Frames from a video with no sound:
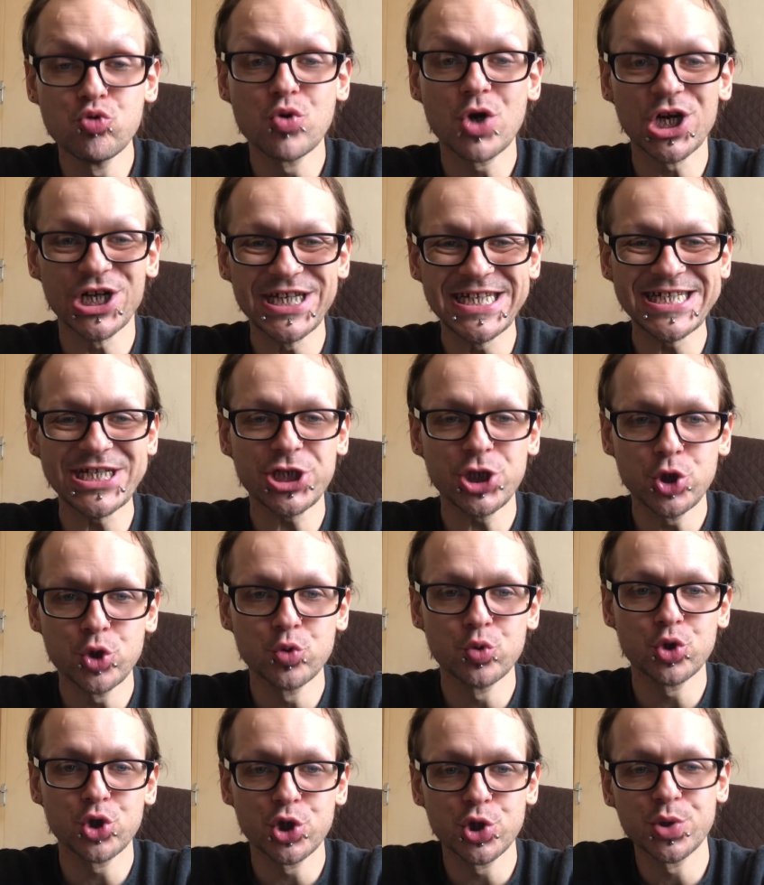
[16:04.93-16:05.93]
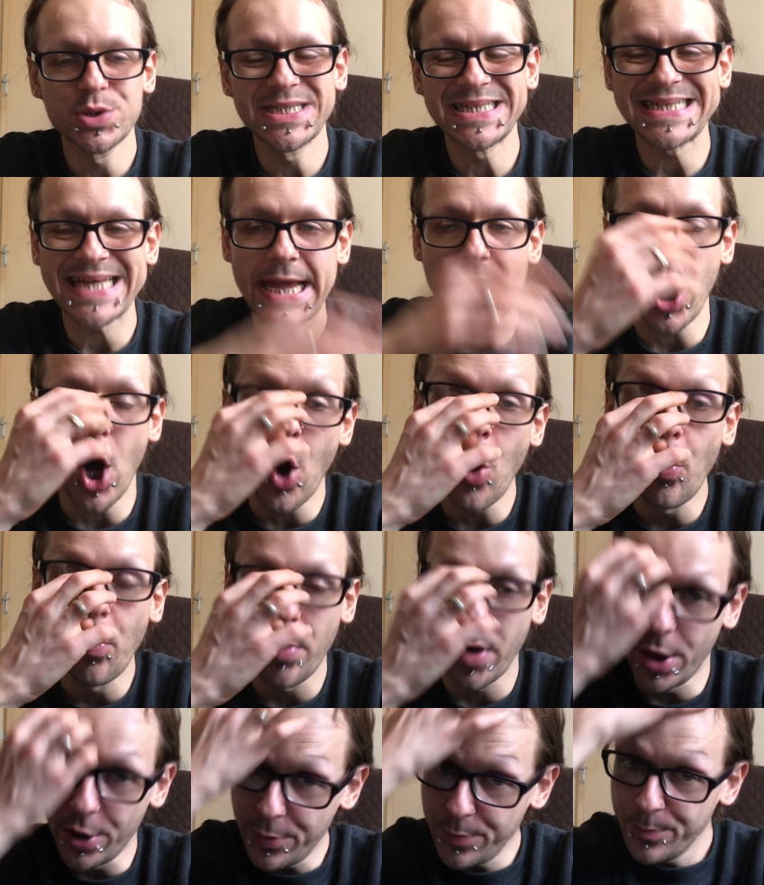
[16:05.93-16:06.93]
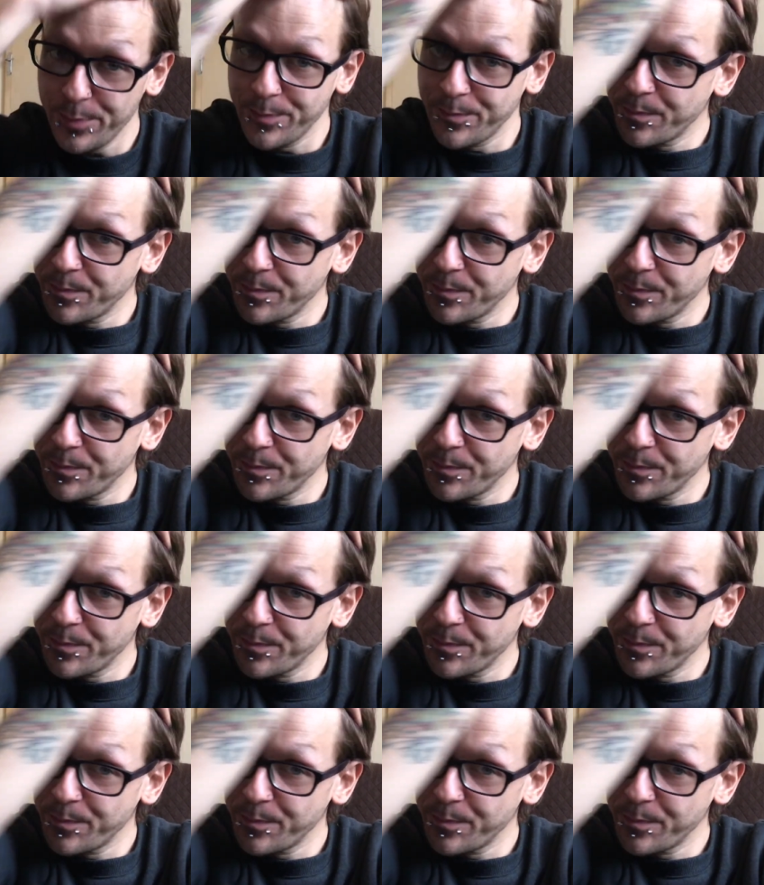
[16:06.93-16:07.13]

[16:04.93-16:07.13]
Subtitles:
continue to stay open